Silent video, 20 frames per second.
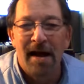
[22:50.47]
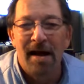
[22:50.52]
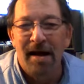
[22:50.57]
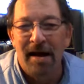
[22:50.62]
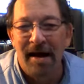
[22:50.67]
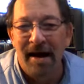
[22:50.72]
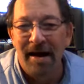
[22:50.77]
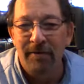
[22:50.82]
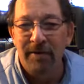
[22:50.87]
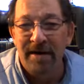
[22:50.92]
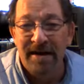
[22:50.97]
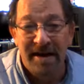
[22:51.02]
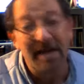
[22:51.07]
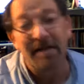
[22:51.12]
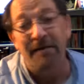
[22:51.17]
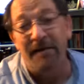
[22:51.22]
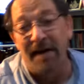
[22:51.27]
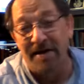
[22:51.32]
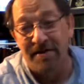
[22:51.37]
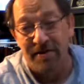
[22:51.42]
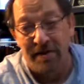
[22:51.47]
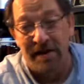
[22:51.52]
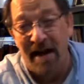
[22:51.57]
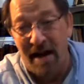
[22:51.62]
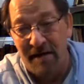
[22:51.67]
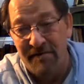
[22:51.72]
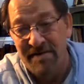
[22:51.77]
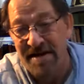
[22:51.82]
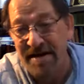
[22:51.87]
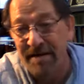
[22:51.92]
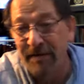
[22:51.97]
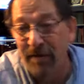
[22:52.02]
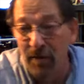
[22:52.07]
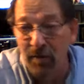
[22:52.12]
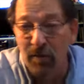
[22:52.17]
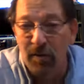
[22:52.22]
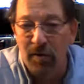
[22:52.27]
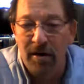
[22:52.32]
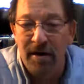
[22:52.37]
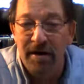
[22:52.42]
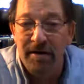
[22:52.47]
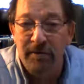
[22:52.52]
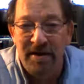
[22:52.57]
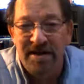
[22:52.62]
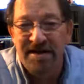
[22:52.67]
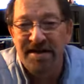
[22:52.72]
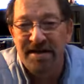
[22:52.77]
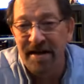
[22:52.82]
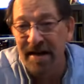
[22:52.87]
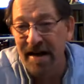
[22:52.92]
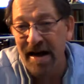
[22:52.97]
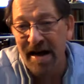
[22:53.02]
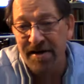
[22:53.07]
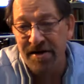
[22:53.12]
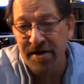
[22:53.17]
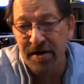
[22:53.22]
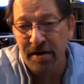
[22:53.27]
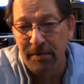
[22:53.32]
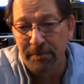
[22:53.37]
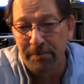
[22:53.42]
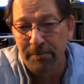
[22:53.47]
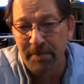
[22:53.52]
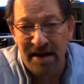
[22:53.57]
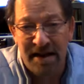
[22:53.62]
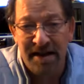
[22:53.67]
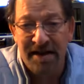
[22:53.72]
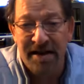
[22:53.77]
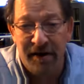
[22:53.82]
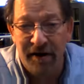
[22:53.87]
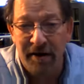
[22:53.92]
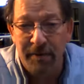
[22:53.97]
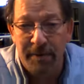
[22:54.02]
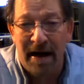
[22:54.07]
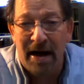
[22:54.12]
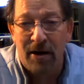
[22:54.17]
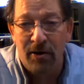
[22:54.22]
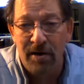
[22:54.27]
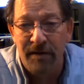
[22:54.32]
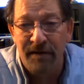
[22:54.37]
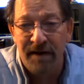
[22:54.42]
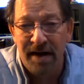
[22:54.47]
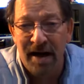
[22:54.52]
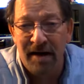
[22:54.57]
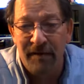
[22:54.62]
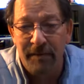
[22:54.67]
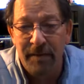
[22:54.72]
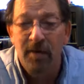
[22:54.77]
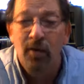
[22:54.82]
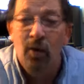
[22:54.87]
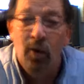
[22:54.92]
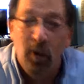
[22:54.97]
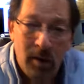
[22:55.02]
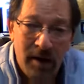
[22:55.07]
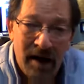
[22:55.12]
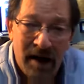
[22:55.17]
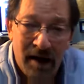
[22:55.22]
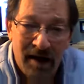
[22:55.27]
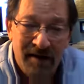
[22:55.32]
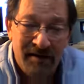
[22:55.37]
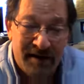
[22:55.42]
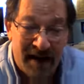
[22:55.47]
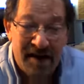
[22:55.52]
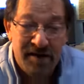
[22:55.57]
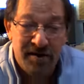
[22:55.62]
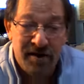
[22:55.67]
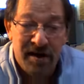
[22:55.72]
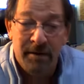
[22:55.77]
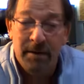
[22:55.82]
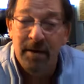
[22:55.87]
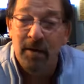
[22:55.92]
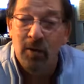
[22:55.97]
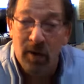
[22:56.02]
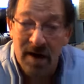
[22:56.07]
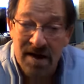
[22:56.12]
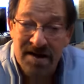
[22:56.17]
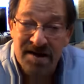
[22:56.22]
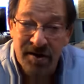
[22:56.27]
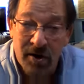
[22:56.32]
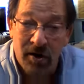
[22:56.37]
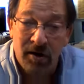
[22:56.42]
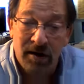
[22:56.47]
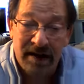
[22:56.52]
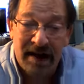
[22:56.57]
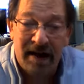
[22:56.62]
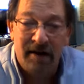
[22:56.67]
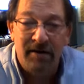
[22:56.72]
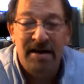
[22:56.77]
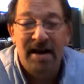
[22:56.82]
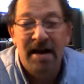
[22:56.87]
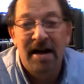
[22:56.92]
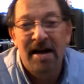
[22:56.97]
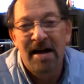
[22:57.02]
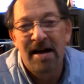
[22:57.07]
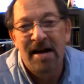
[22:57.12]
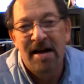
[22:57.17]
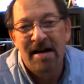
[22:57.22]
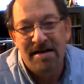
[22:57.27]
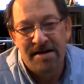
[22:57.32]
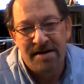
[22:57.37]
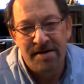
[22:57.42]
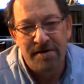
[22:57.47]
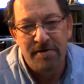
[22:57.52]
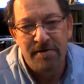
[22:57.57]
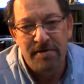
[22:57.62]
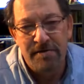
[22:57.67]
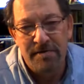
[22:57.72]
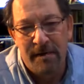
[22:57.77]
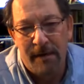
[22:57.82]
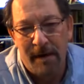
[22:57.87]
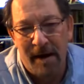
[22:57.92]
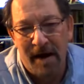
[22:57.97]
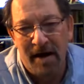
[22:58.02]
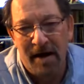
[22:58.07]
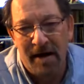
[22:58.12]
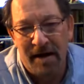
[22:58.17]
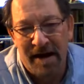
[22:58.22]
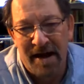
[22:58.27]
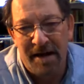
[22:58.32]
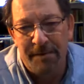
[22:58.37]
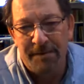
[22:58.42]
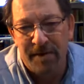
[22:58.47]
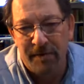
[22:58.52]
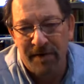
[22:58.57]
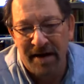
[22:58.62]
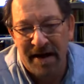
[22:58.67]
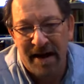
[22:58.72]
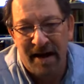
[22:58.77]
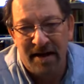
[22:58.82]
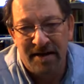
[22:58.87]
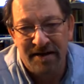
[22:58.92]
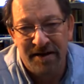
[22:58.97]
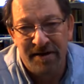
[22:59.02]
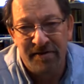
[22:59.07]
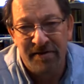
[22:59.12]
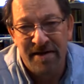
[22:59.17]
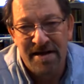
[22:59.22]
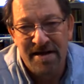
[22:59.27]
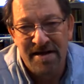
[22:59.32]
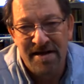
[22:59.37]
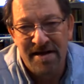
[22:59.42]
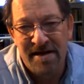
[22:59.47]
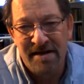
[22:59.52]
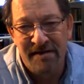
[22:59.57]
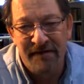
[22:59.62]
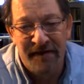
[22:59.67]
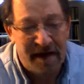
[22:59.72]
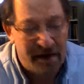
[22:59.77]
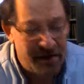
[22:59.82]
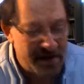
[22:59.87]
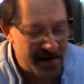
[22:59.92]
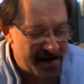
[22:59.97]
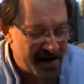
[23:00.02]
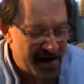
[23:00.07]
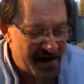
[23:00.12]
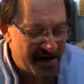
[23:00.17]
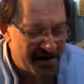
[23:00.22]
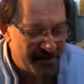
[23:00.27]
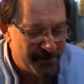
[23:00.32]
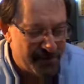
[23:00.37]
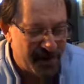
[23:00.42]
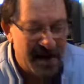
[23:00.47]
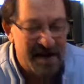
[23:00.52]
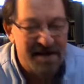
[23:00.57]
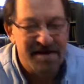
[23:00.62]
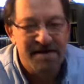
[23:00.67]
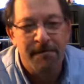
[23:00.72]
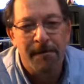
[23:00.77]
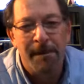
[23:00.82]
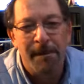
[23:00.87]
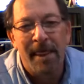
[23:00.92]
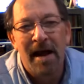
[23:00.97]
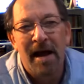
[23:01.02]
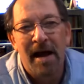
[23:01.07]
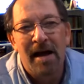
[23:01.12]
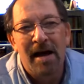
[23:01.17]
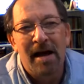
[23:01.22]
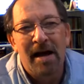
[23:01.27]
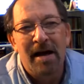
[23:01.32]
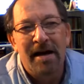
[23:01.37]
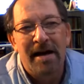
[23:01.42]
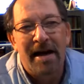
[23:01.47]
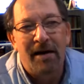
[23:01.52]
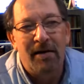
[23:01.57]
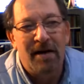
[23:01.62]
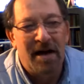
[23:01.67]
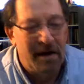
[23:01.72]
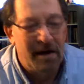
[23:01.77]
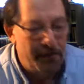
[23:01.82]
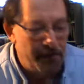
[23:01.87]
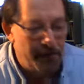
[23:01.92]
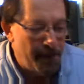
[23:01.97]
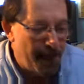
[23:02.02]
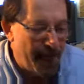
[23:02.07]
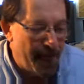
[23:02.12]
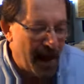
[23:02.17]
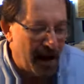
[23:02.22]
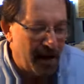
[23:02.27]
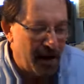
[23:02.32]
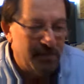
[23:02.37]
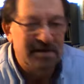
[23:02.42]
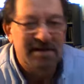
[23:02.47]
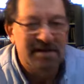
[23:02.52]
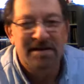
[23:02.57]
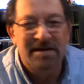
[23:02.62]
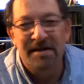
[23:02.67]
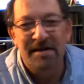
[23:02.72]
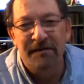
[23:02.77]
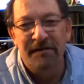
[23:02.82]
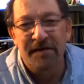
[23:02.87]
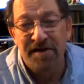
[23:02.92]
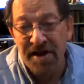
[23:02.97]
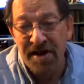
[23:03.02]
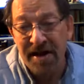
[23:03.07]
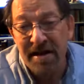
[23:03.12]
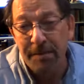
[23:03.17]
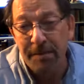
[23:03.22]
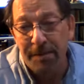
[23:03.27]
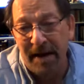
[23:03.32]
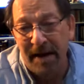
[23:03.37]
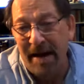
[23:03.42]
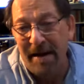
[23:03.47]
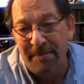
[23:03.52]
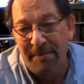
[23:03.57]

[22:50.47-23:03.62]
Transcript: And we did eventually have a civil war in which the national military power of the government, national government, was called out to keep the recalcitrant Confederate states in place. Now, the Virginia Plan,